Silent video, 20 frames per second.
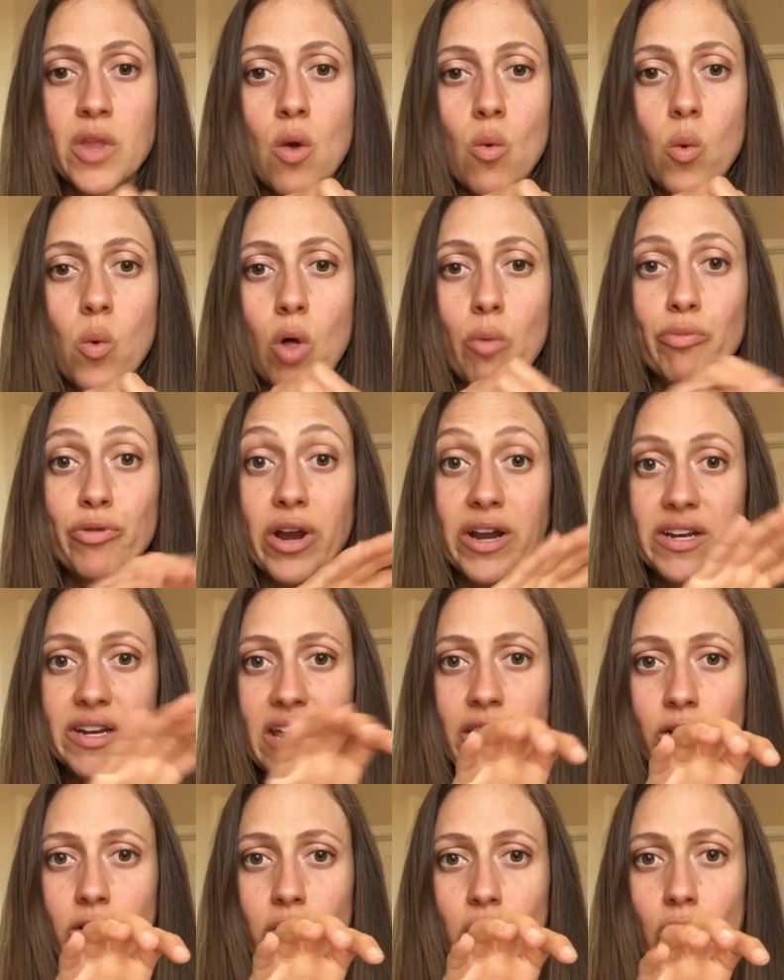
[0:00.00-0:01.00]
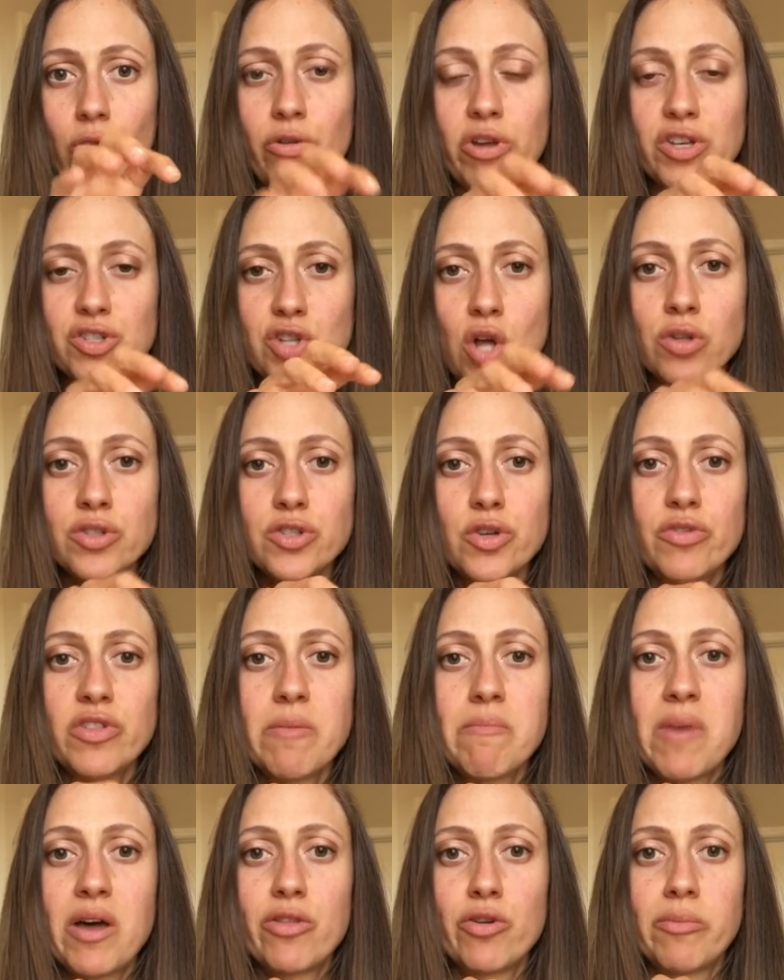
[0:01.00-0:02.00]
Well, pregnenolone is also the
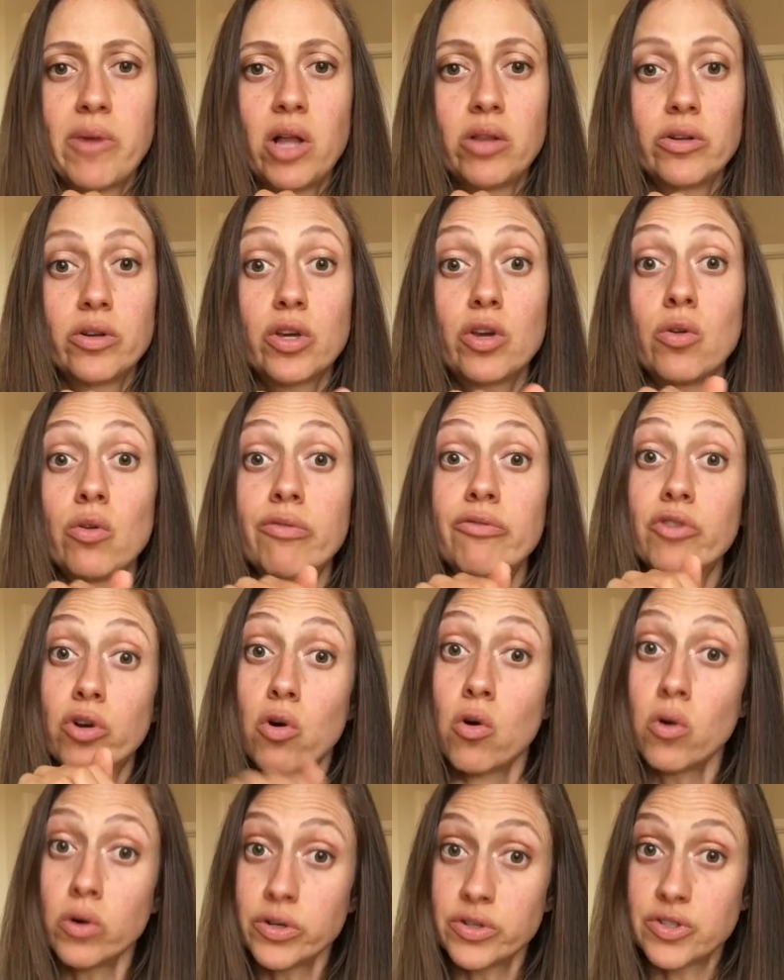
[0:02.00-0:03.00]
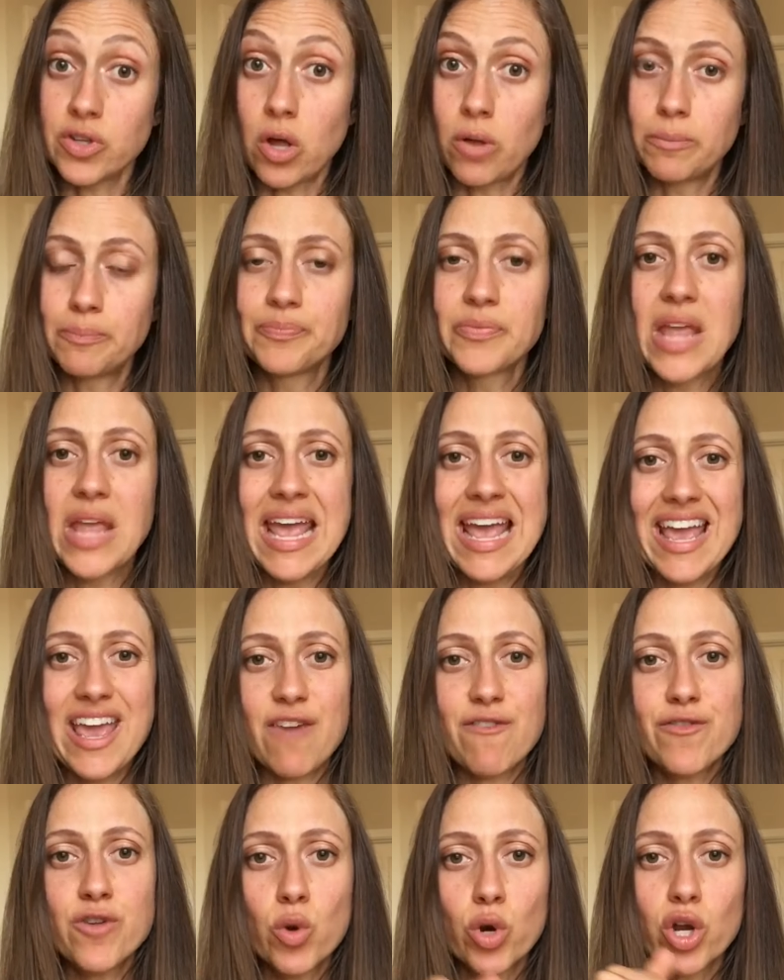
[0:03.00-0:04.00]
mother molecule for cortisol.
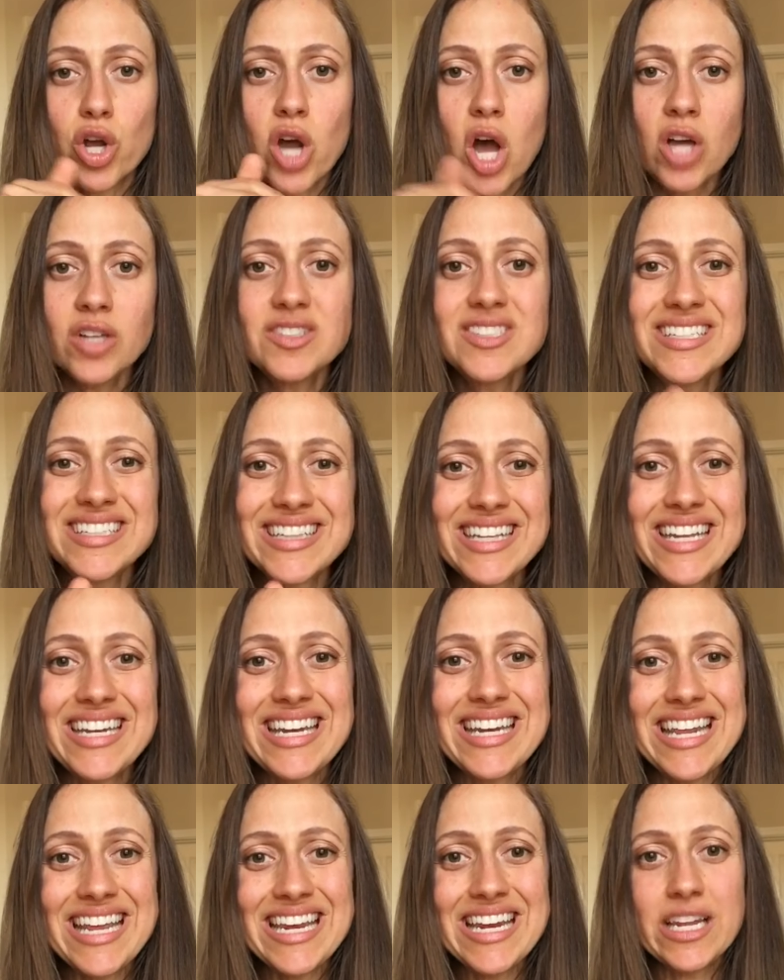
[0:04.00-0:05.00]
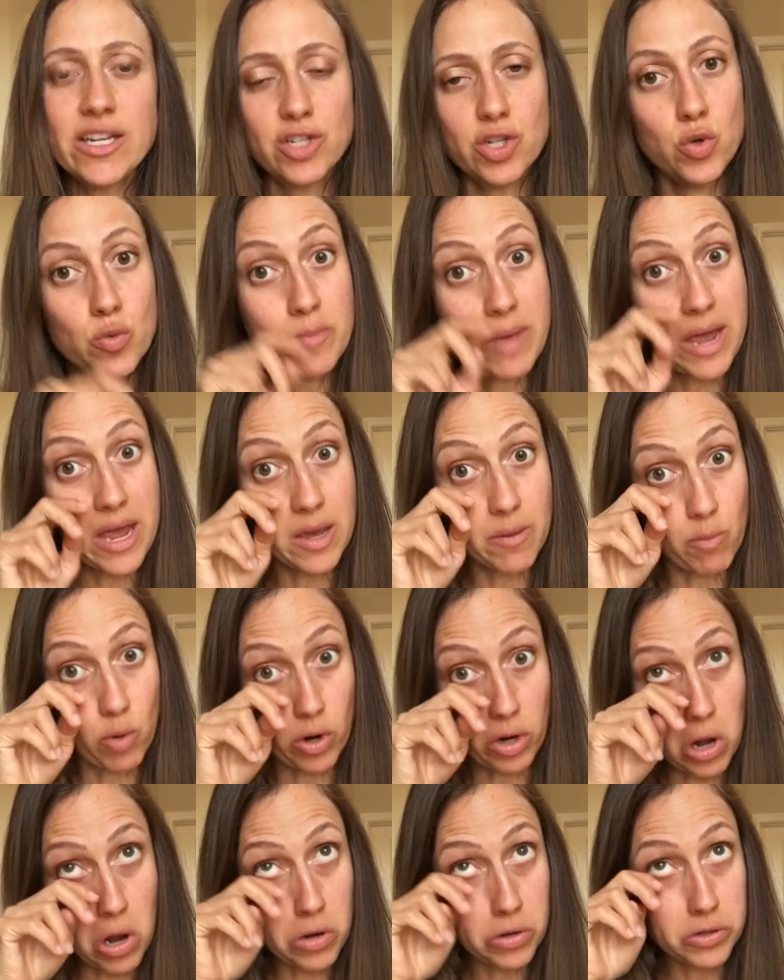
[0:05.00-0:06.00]
If you're constantly needing to make more
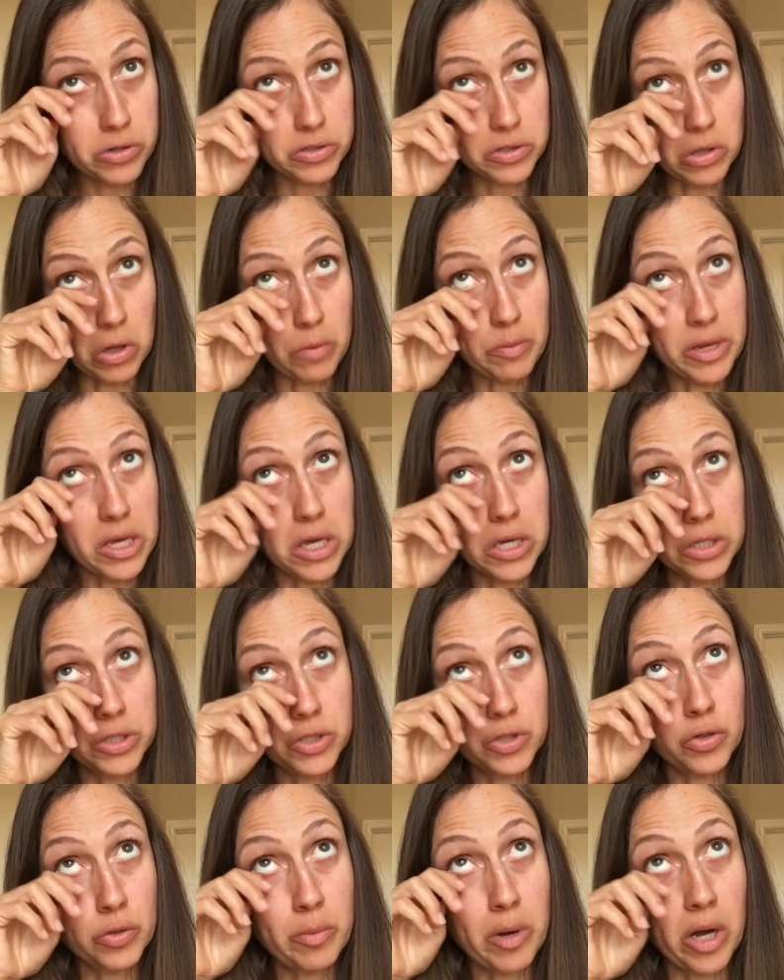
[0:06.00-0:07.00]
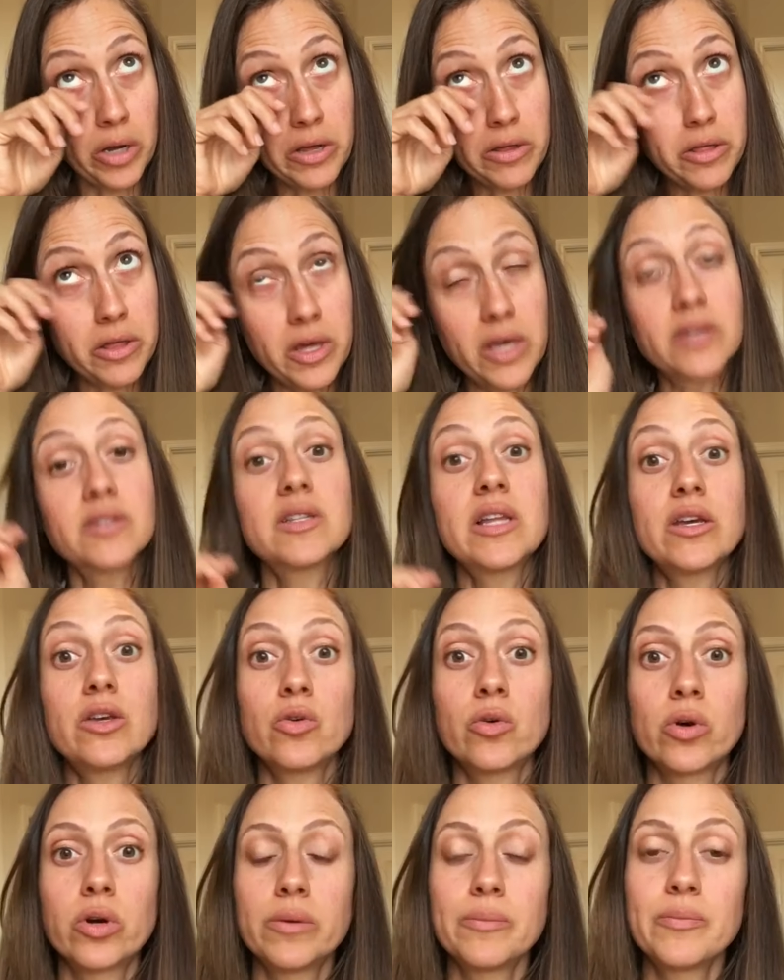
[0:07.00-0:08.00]
cortisol because your body thinks that
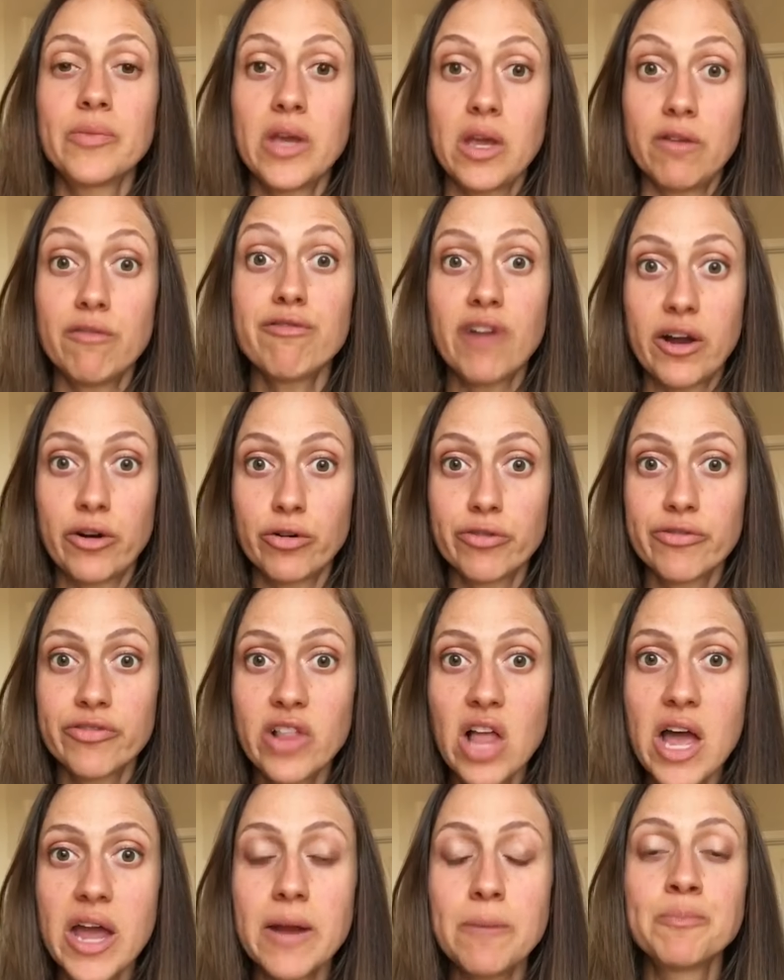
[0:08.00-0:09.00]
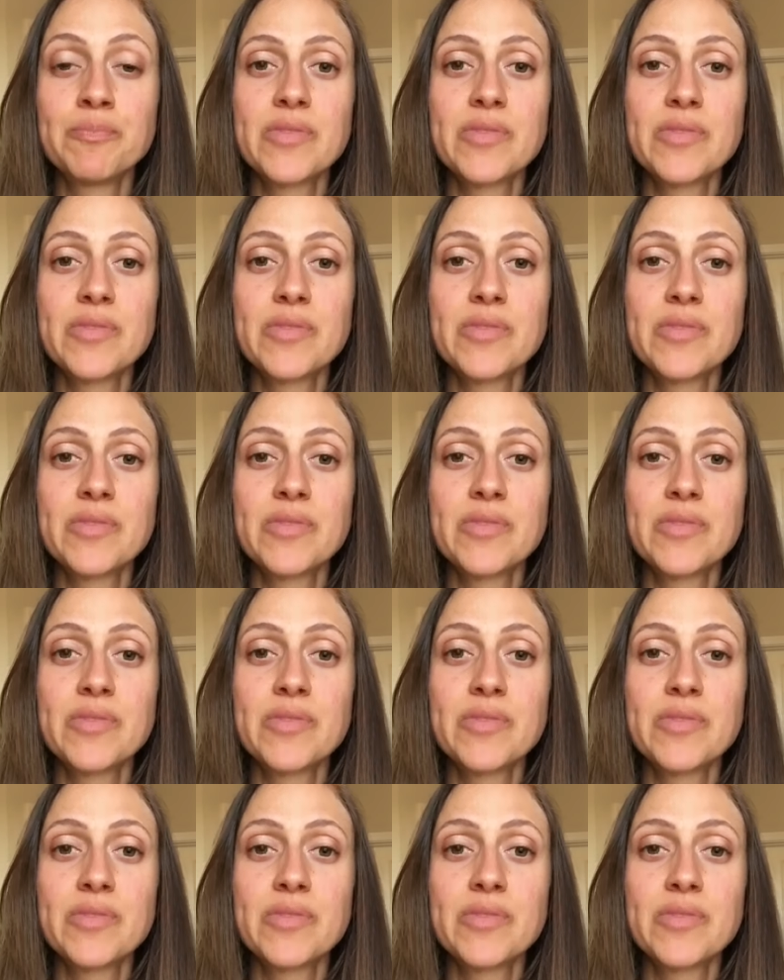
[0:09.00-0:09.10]
you're in fight or flight,